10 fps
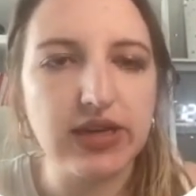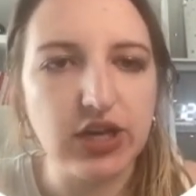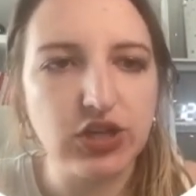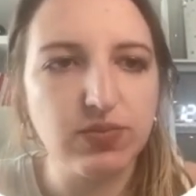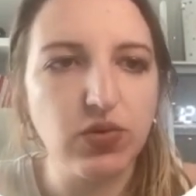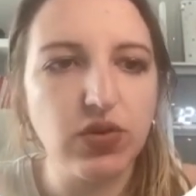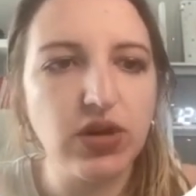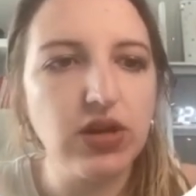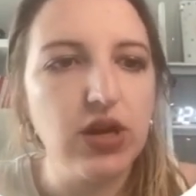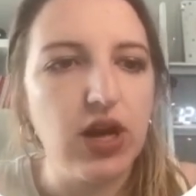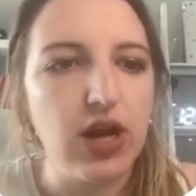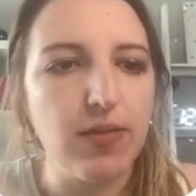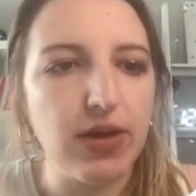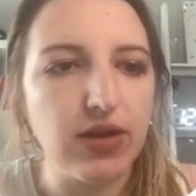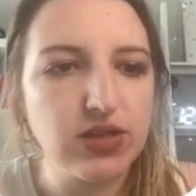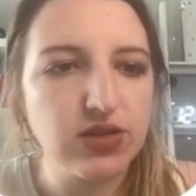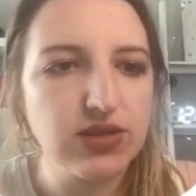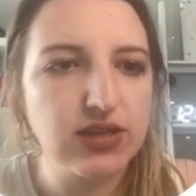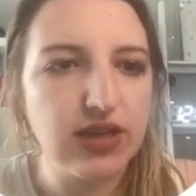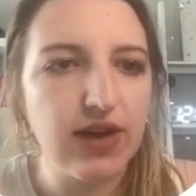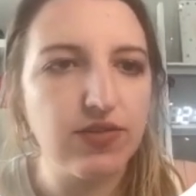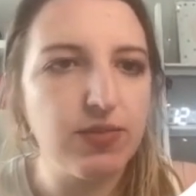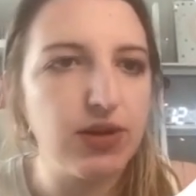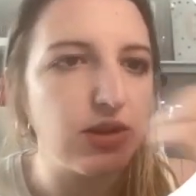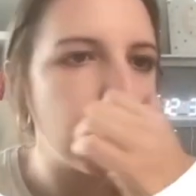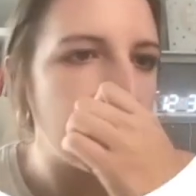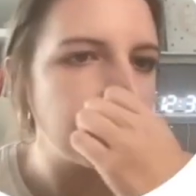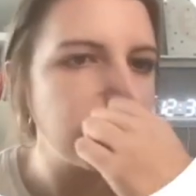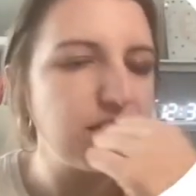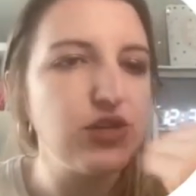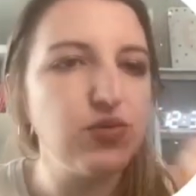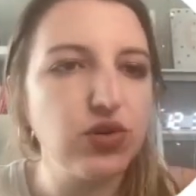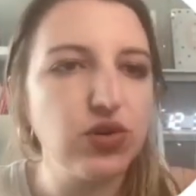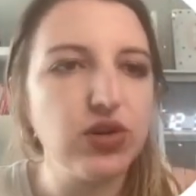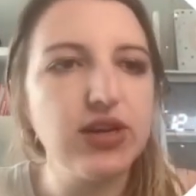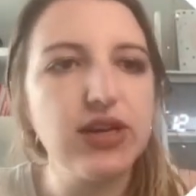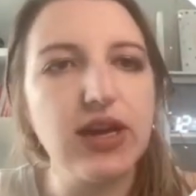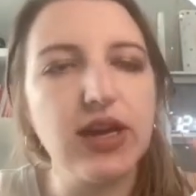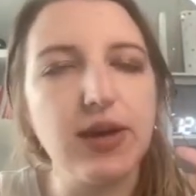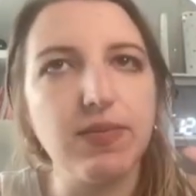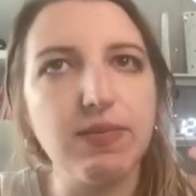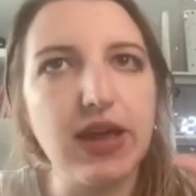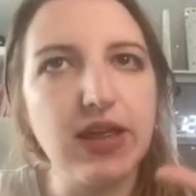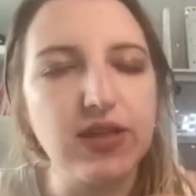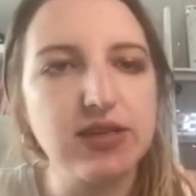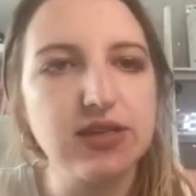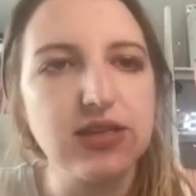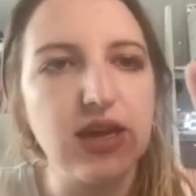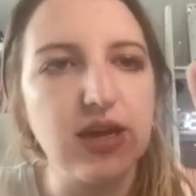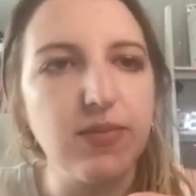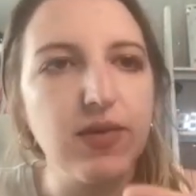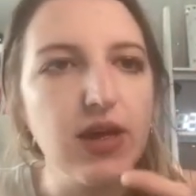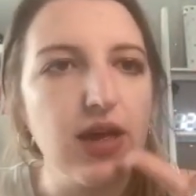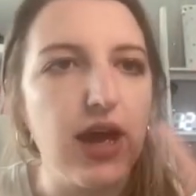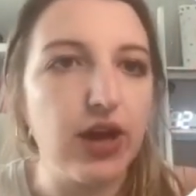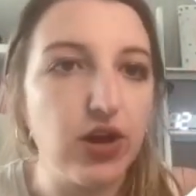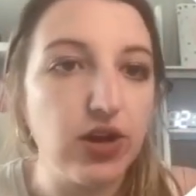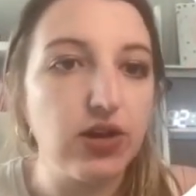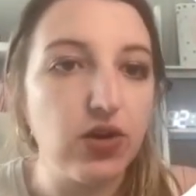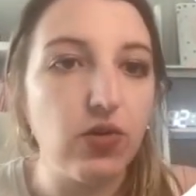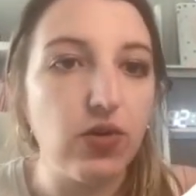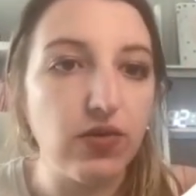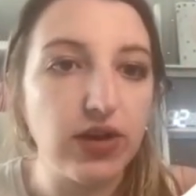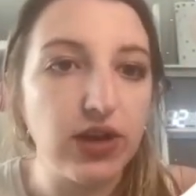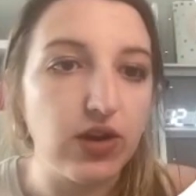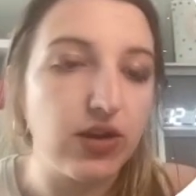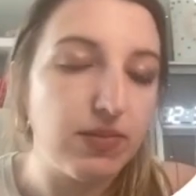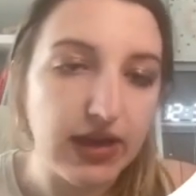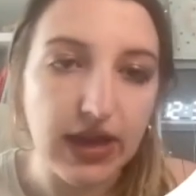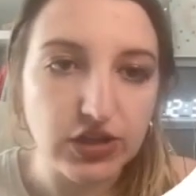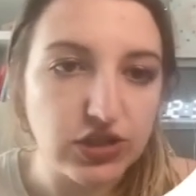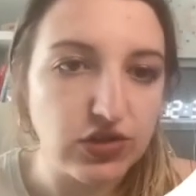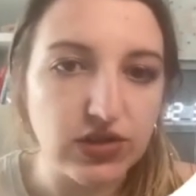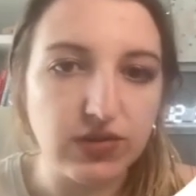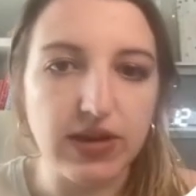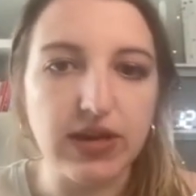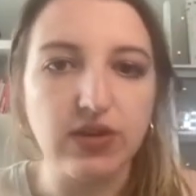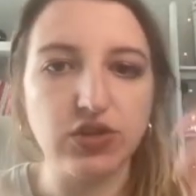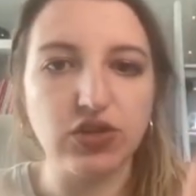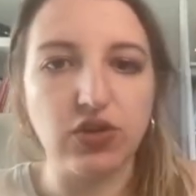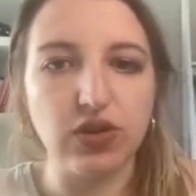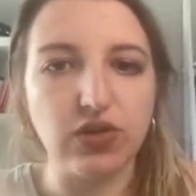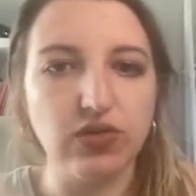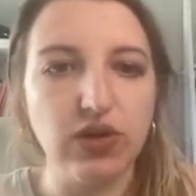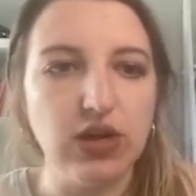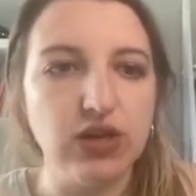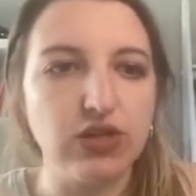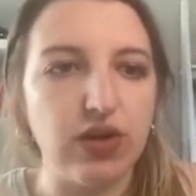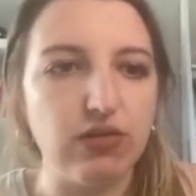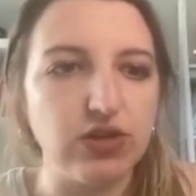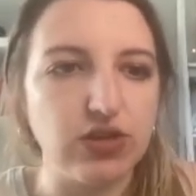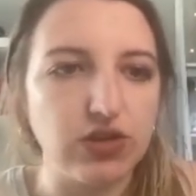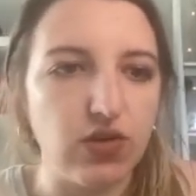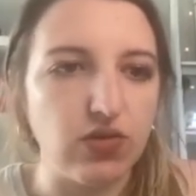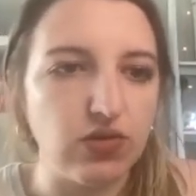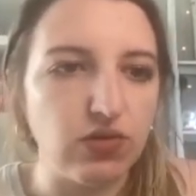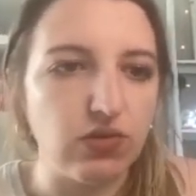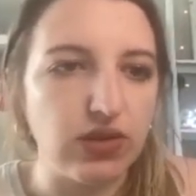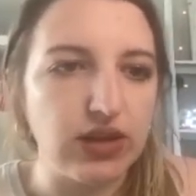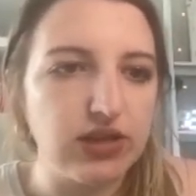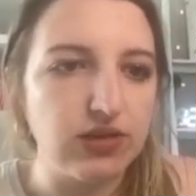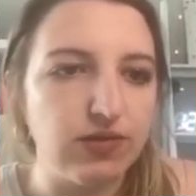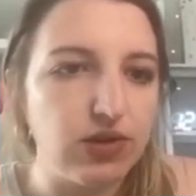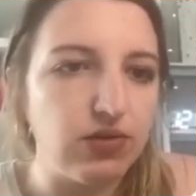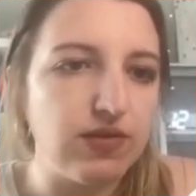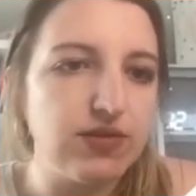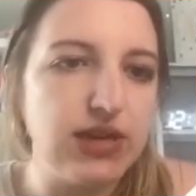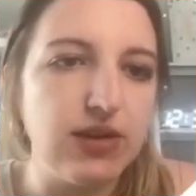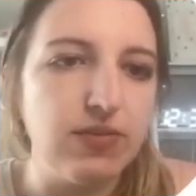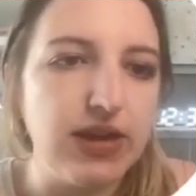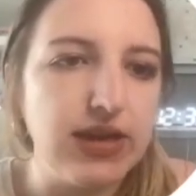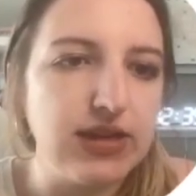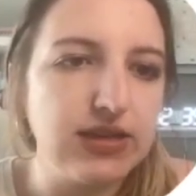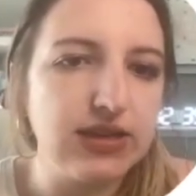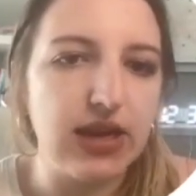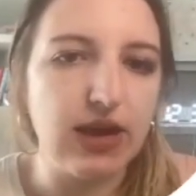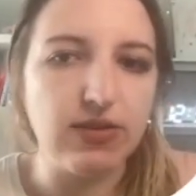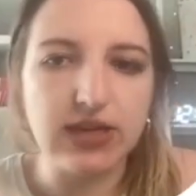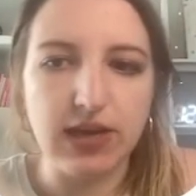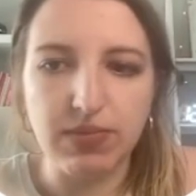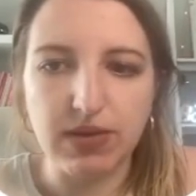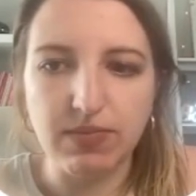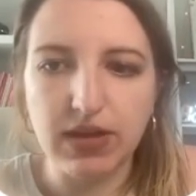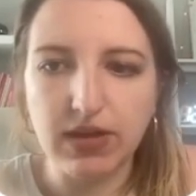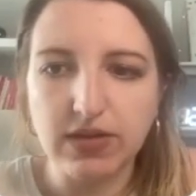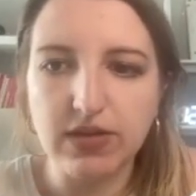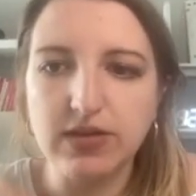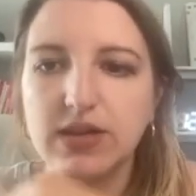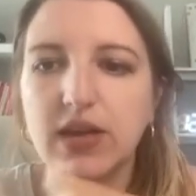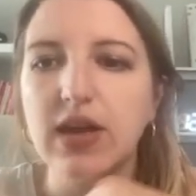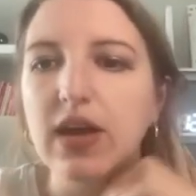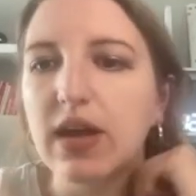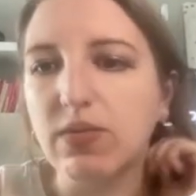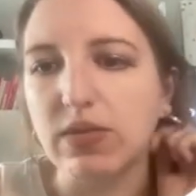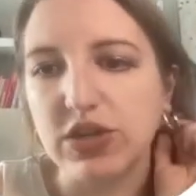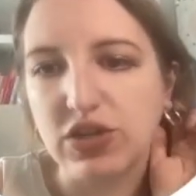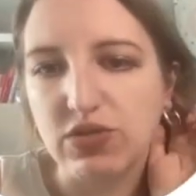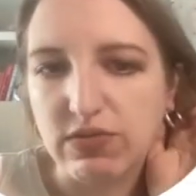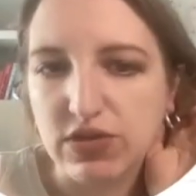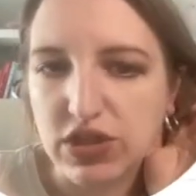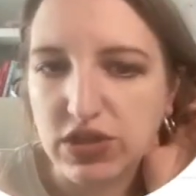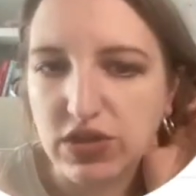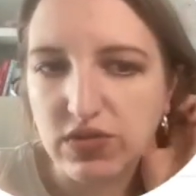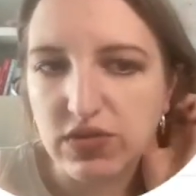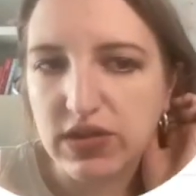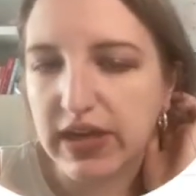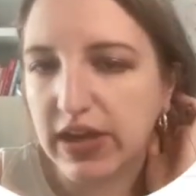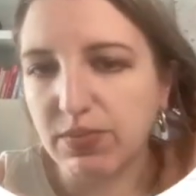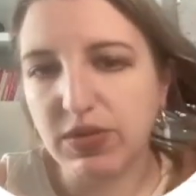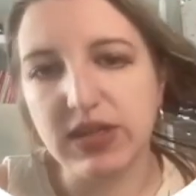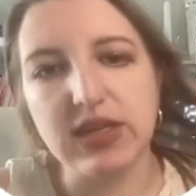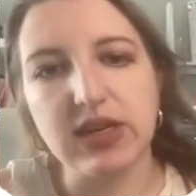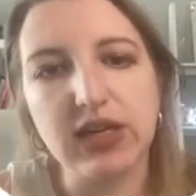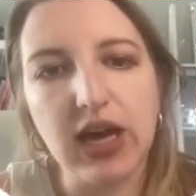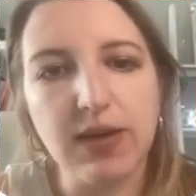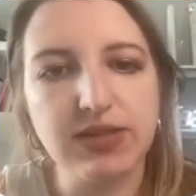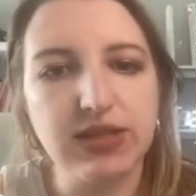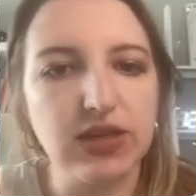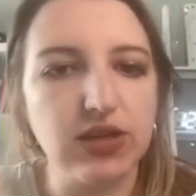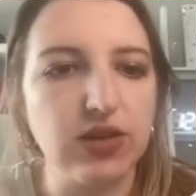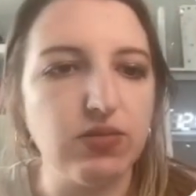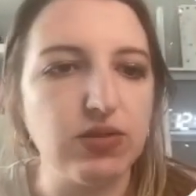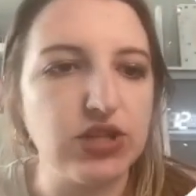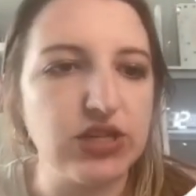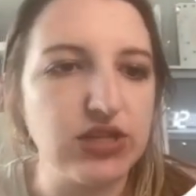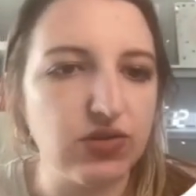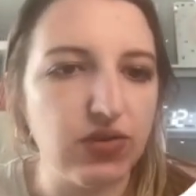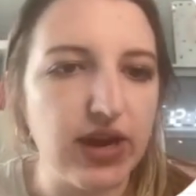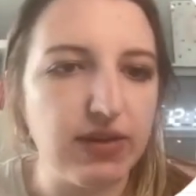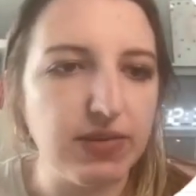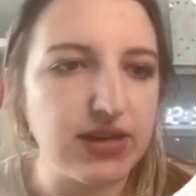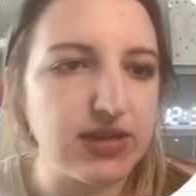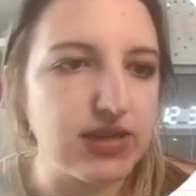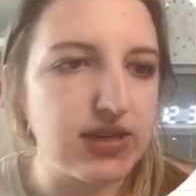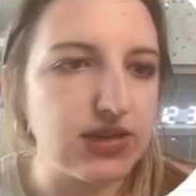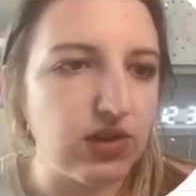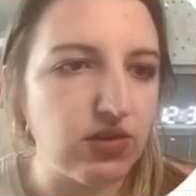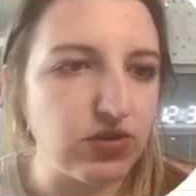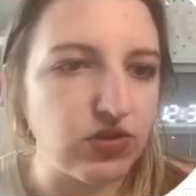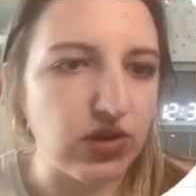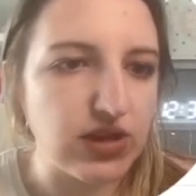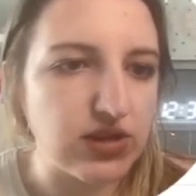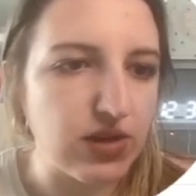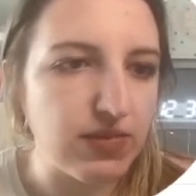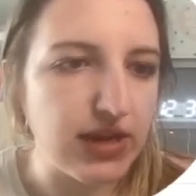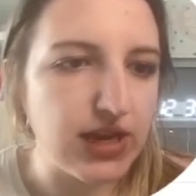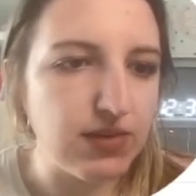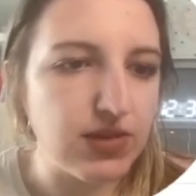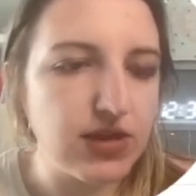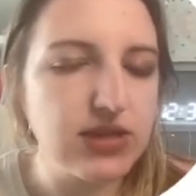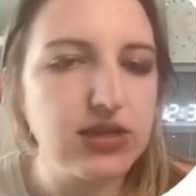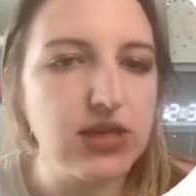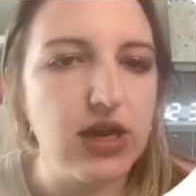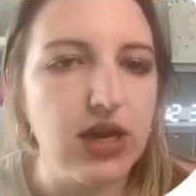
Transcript: dashboard. Um, I also still have the pillar option. You could um, make this, um, I could go over here. Let me actually do this right now to show you. So I would just go to linked view of database. I would type in pillars which I was just used, and I could put this on top still, which is great because it is a shortcut, so I might keep this.